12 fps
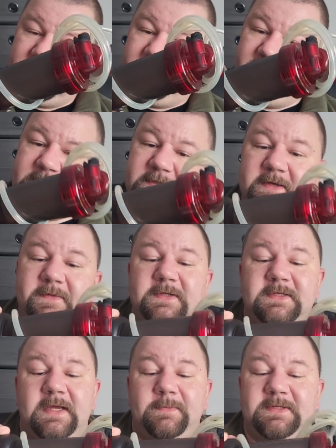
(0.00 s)
filter,
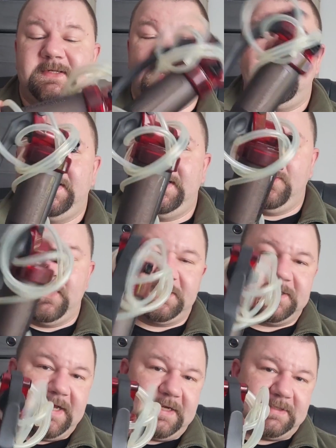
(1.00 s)
this MSR
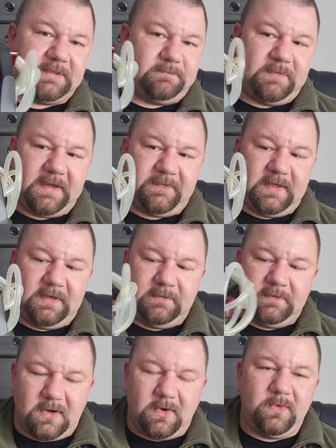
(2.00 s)
MiniWorks X, back
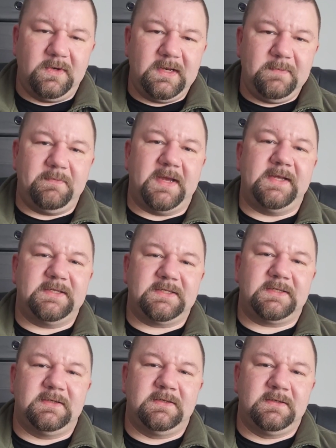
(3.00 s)
then, only
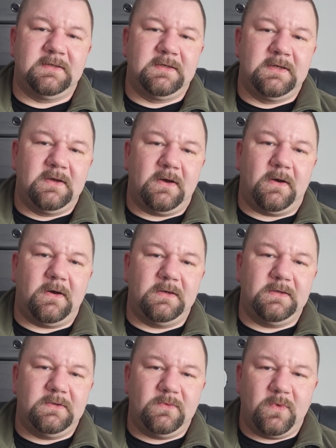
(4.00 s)
based
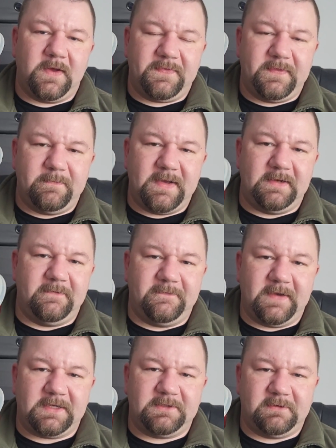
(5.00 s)
on what the
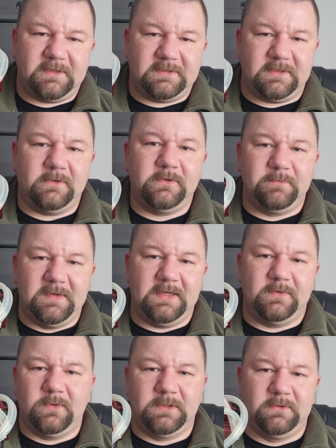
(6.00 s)
manufacturer told me
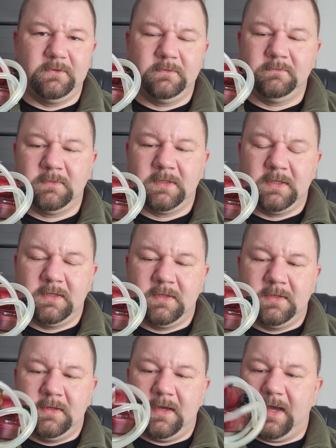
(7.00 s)
it would do.
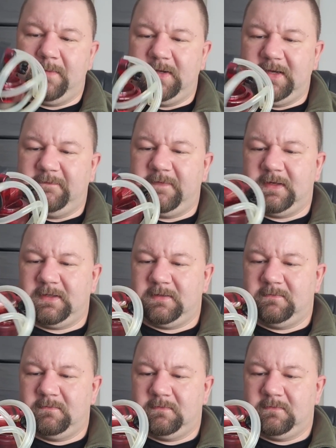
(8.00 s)
I believed it.